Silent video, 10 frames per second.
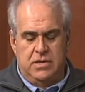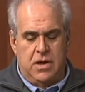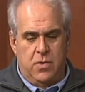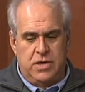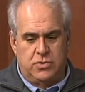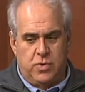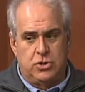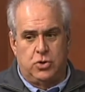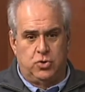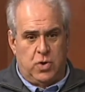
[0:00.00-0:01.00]
you know, his
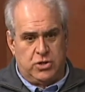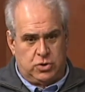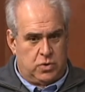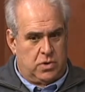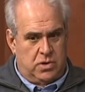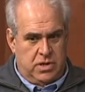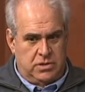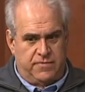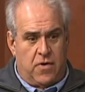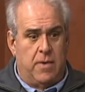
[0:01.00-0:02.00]
original drugstore,
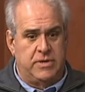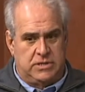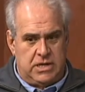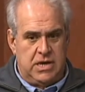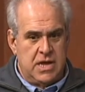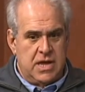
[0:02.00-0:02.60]
his pharmacy